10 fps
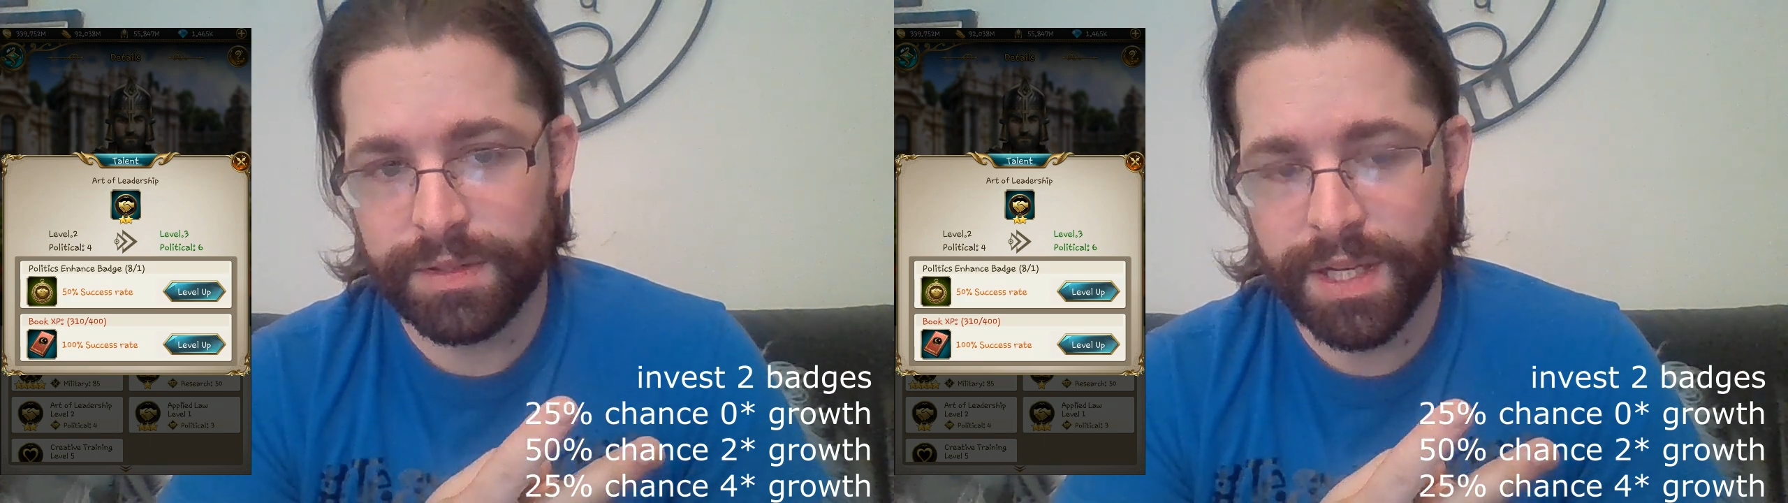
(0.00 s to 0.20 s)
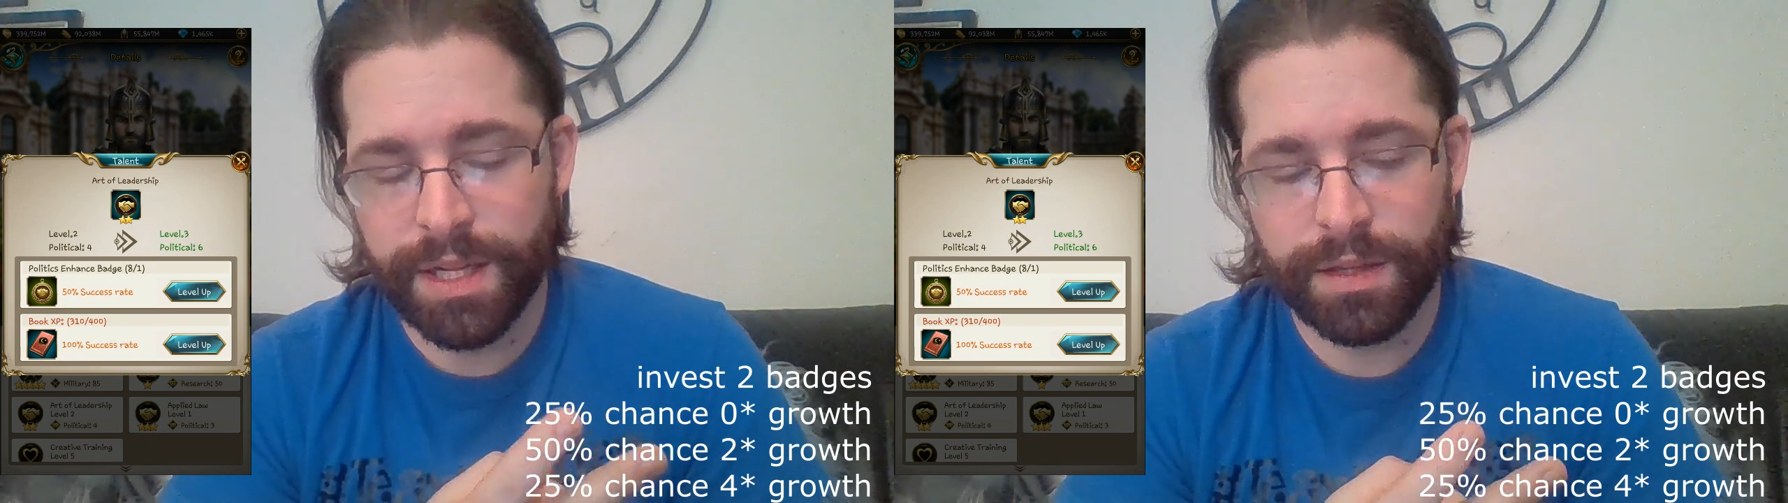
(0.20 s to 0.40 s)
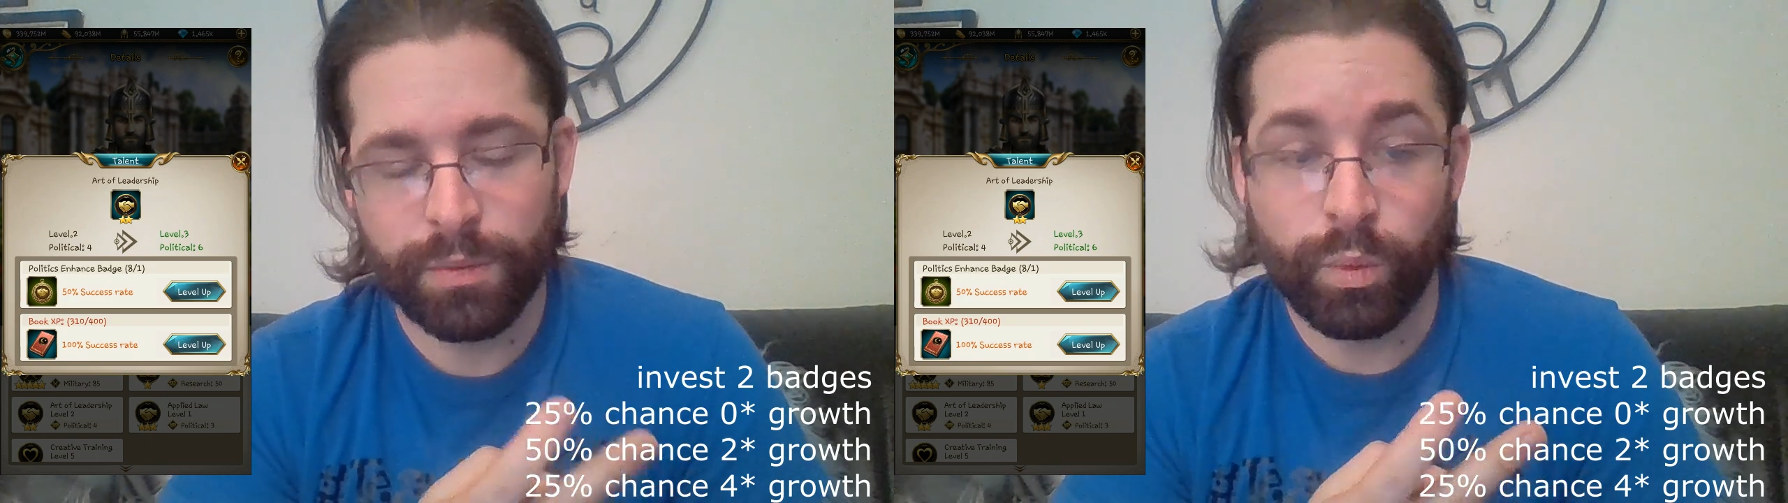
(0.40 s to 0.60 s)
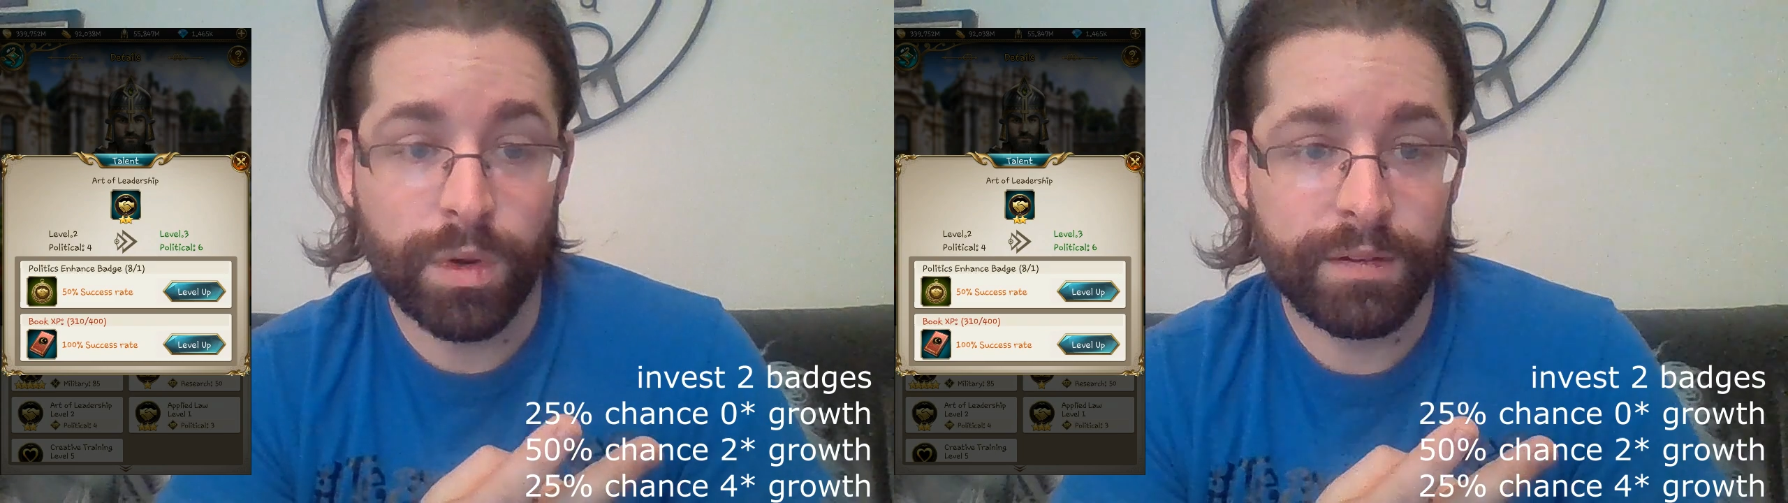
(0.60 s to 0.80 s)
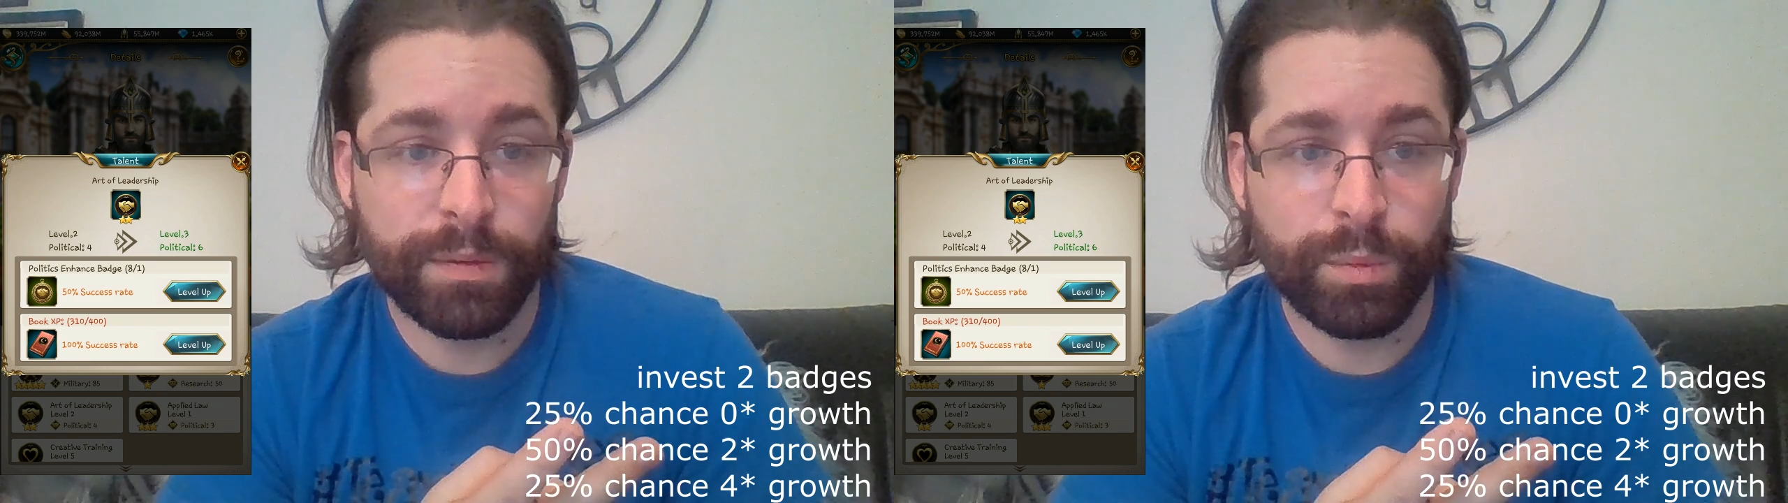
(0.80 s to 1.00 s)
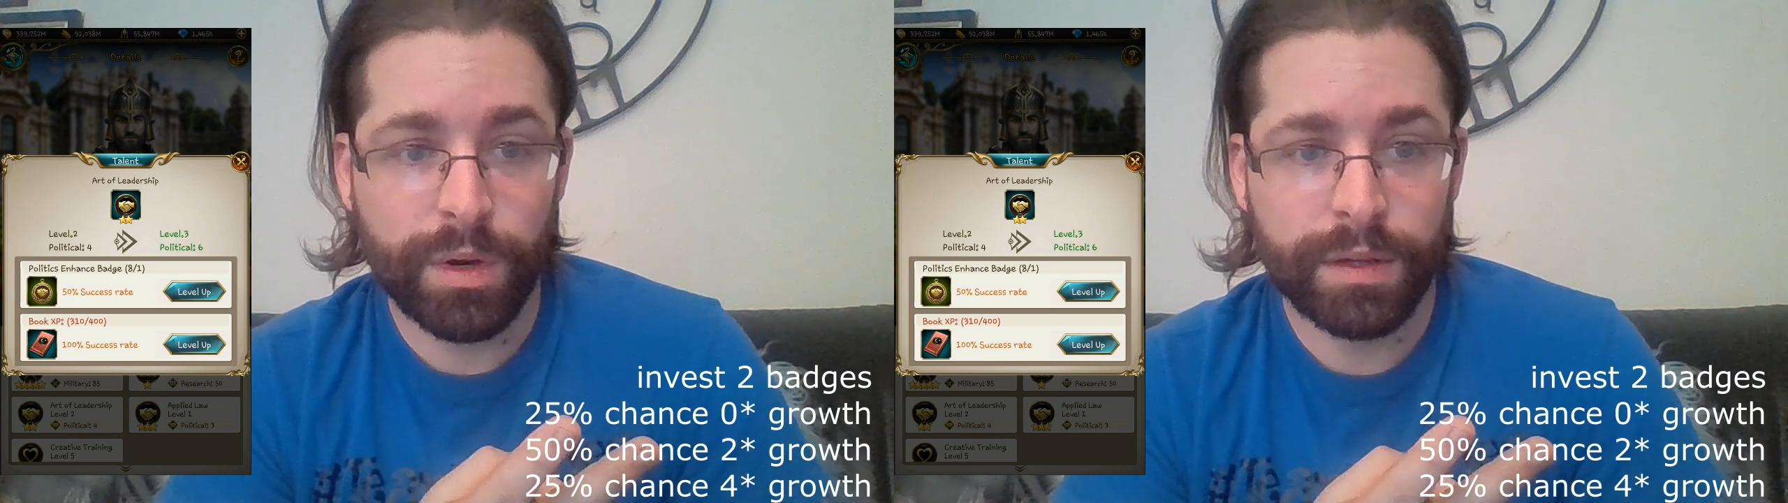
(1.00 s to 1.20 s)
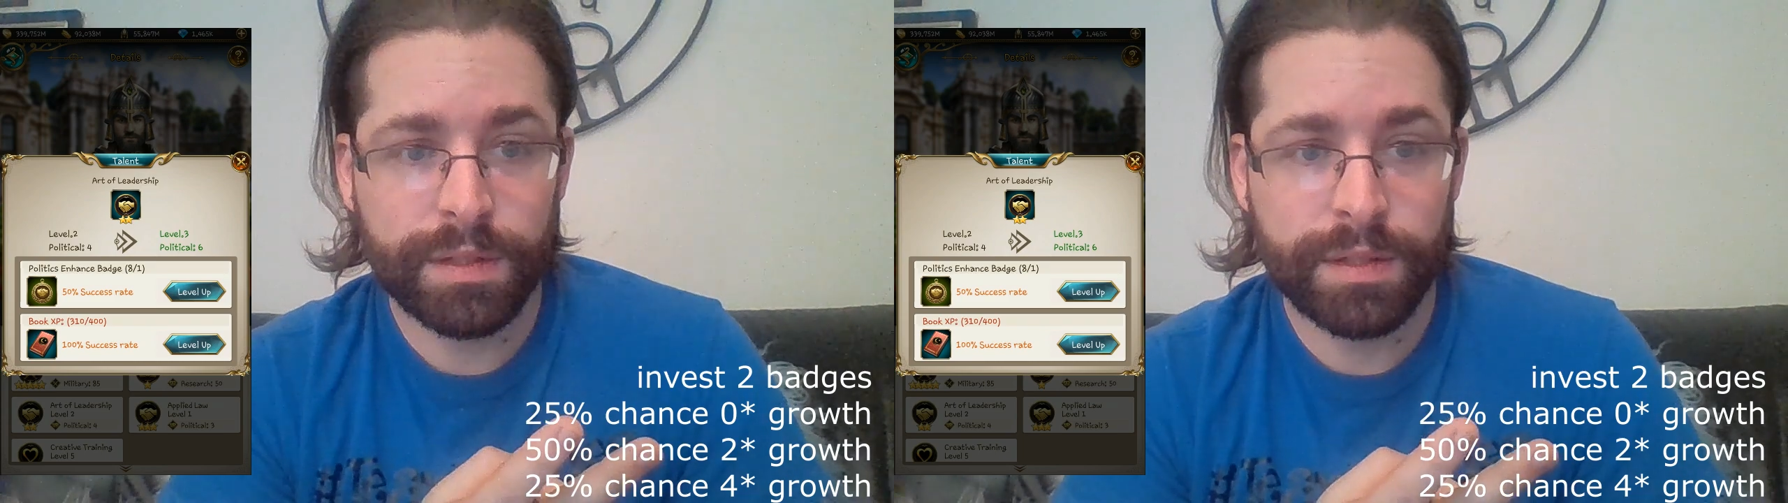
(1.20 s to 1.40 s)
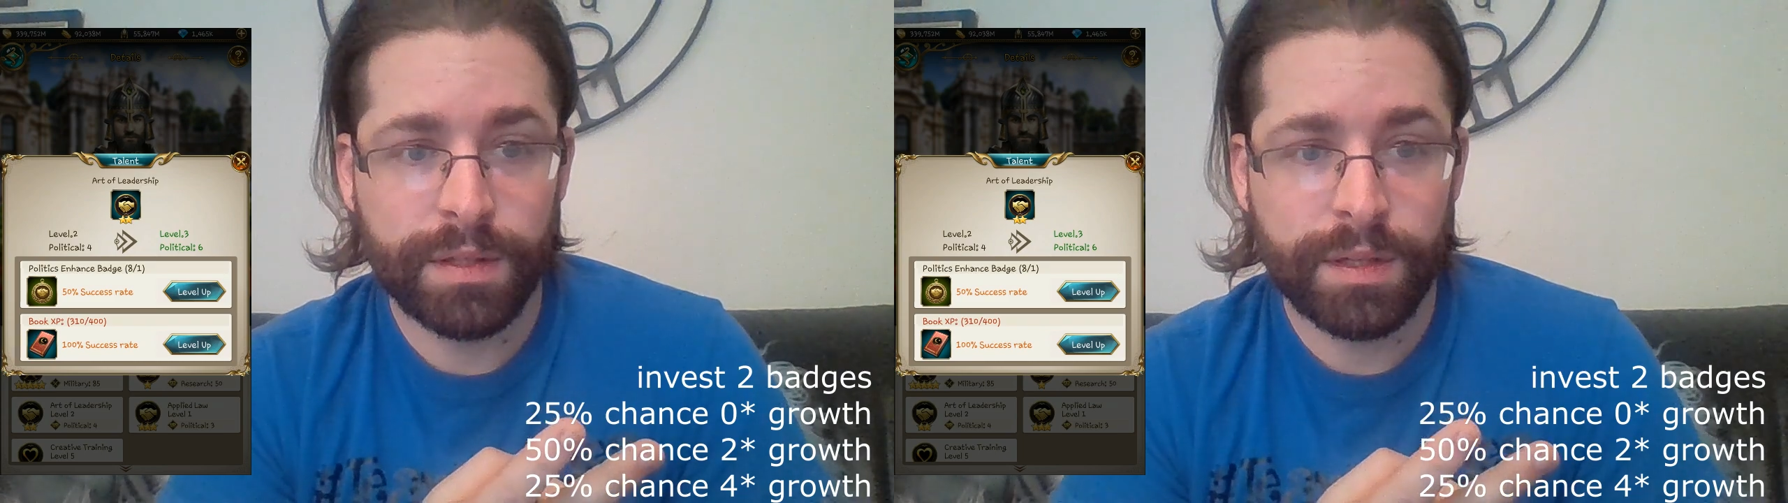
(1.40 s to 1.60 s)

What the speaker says: talent. One of them worked.